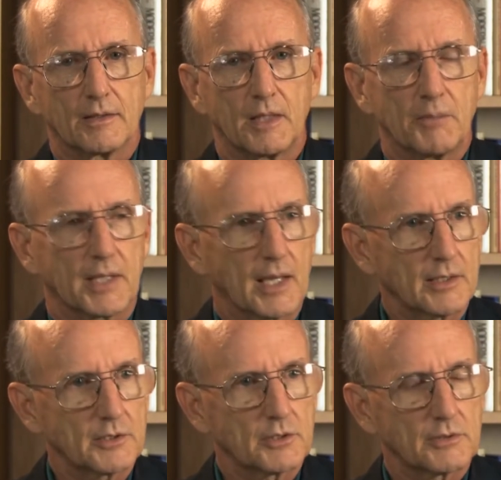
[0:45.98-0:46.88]
They
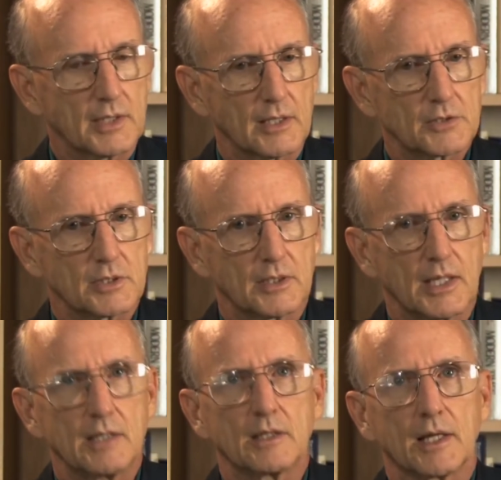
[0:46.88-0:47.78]
began the
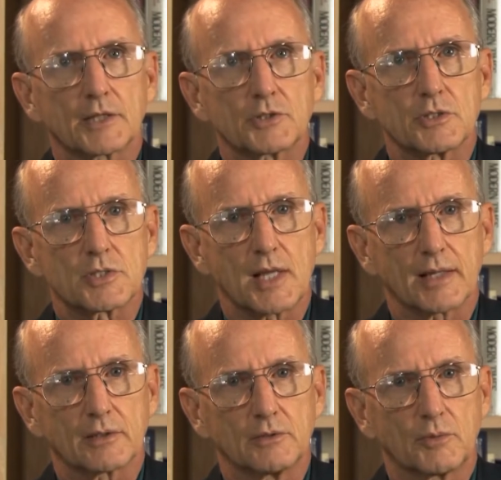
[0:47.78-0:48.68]
2008 election
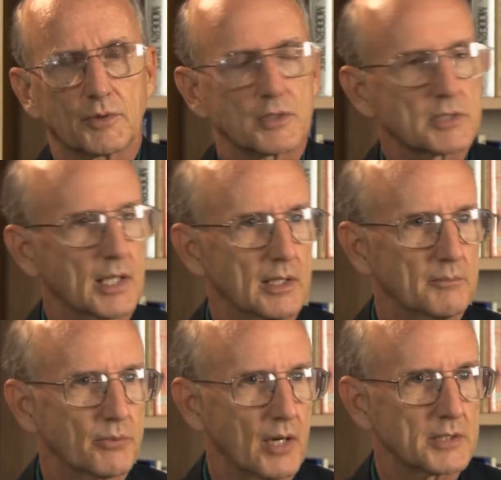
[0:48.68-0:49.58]
cycle with the
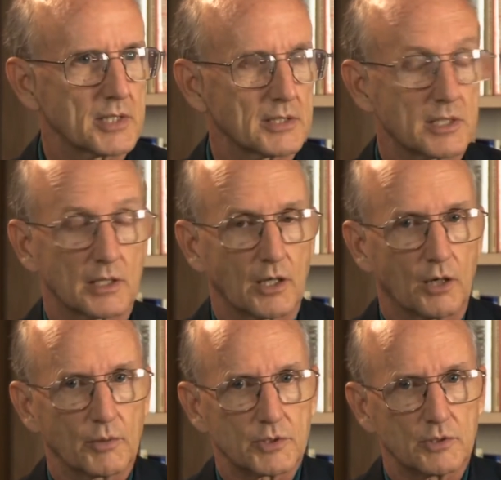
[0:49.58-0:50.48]
same process that they
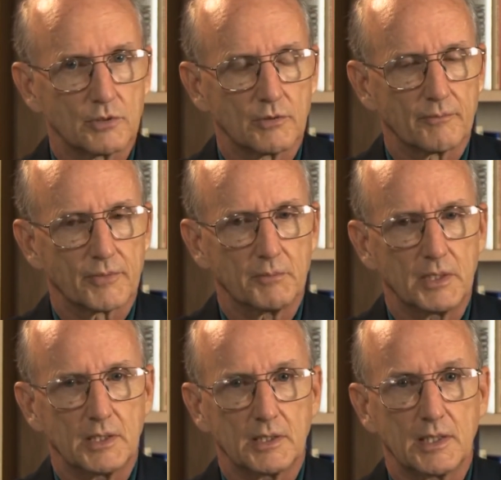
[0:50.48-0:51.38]
always do. The
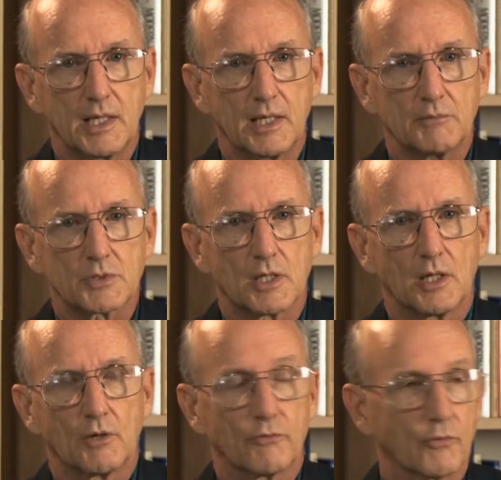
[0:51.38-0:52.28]
media names
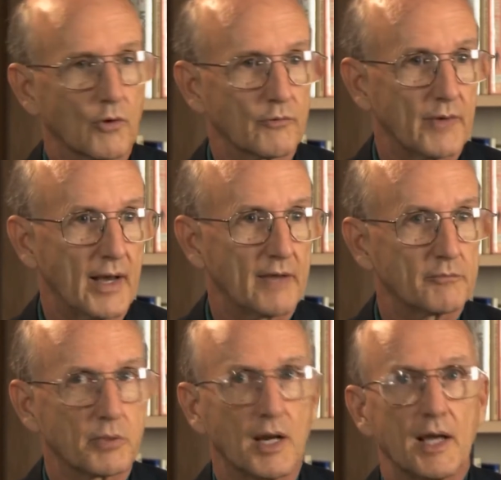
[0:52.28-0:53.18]
4 or
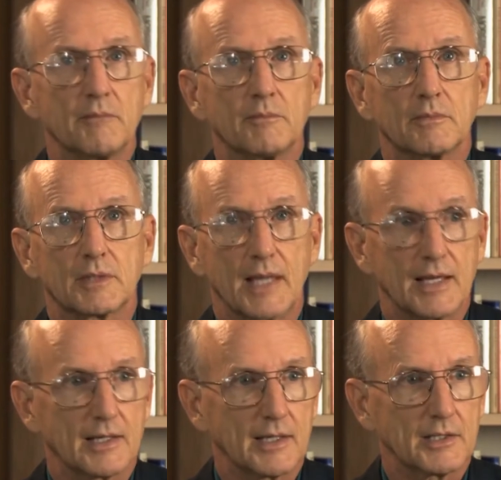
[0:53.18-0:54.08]
5 prime
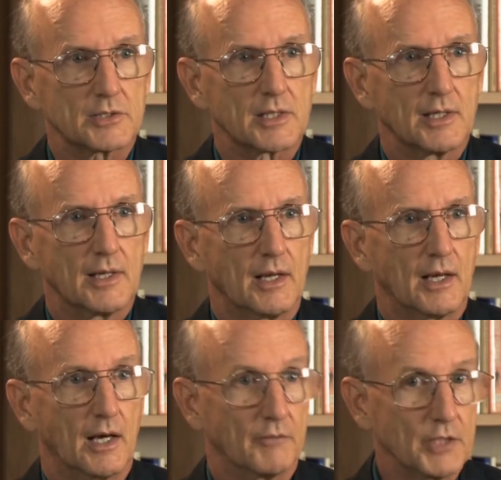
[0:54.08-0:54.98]
candidates
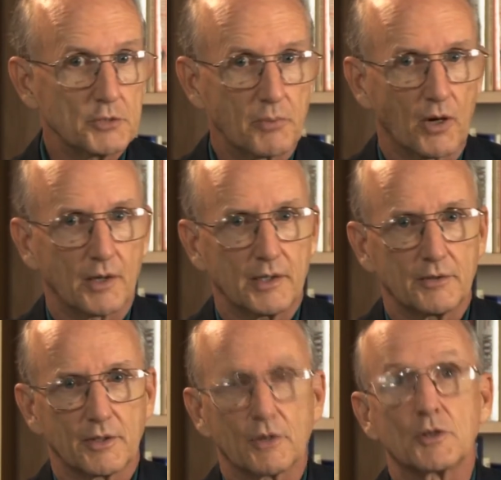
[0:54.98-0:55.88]
of each party
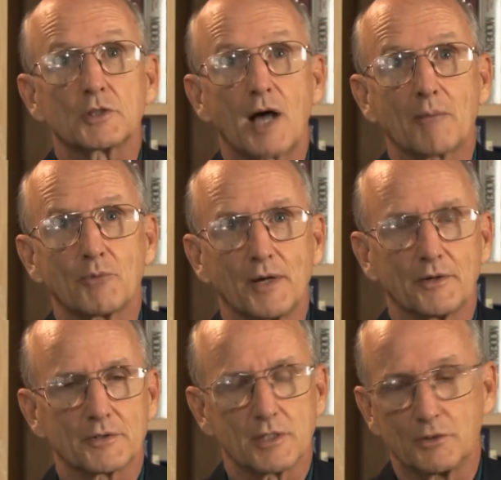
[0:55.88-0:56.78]
that are the top
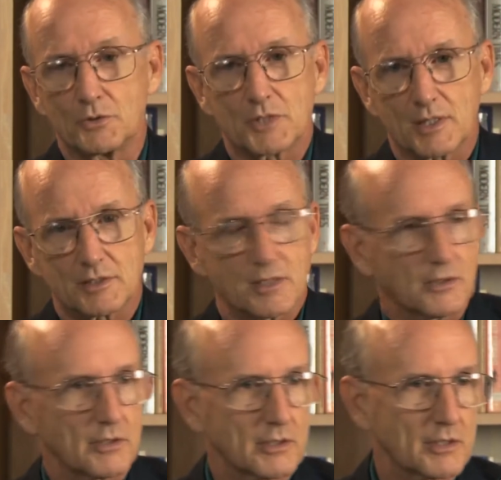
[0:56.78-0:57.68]
runners. And who says that
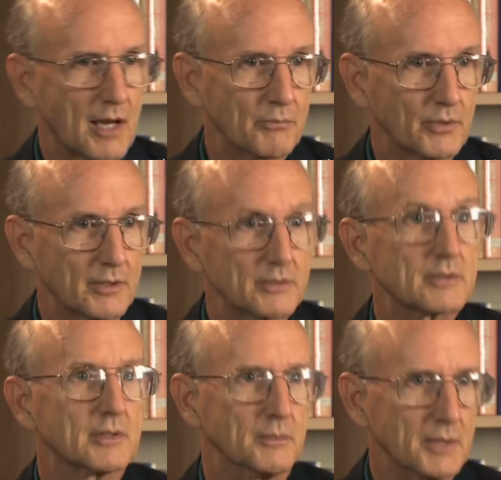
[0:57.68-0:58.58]
they're the top
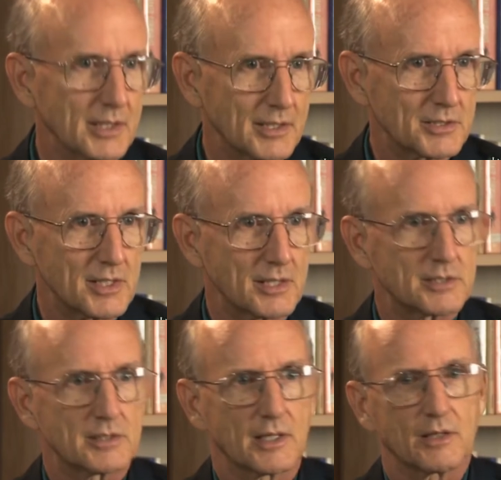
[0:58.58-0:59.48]
runners? The media
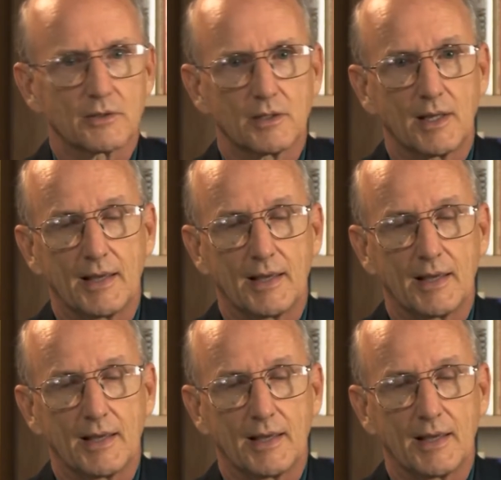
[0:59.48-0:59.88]
says they are.